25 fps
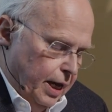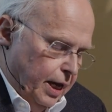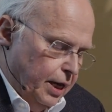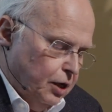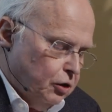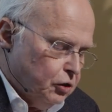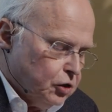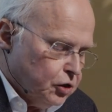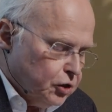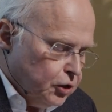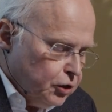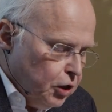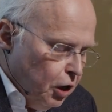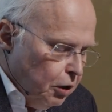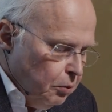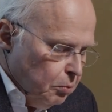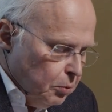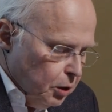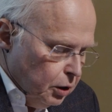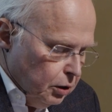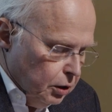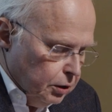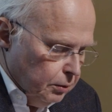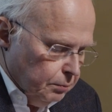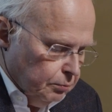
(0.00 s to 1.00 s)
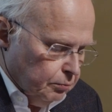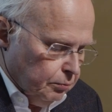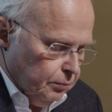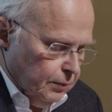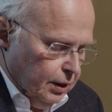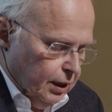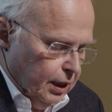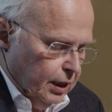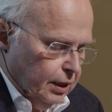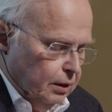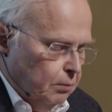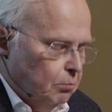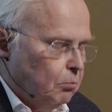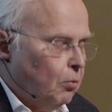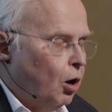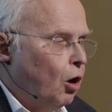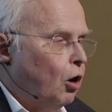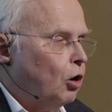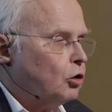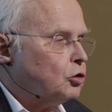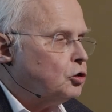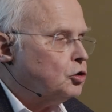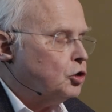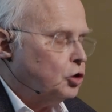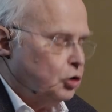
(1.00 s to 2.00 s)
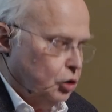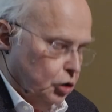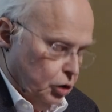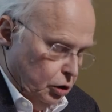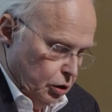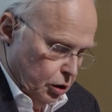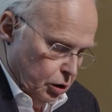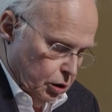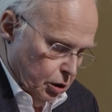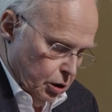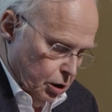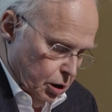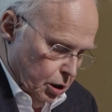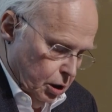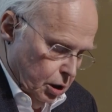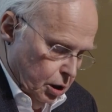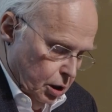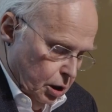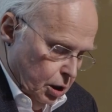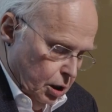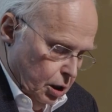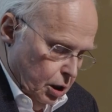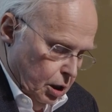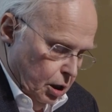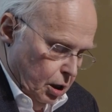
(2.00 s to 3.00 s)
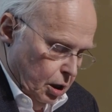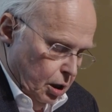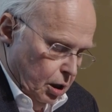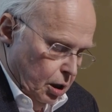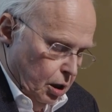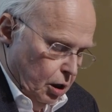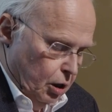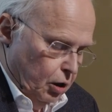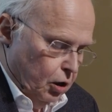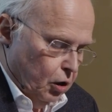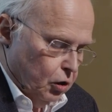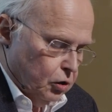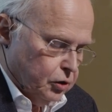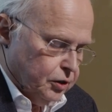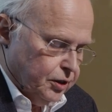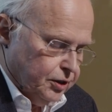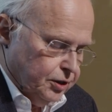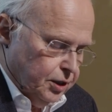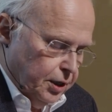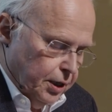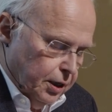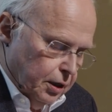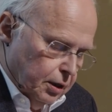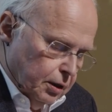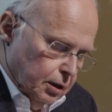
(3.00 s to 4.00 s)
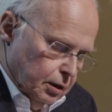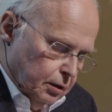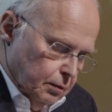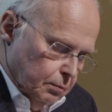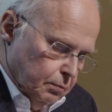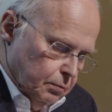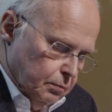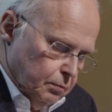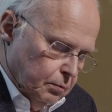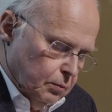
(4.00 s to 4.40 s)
In a sermon in March last year,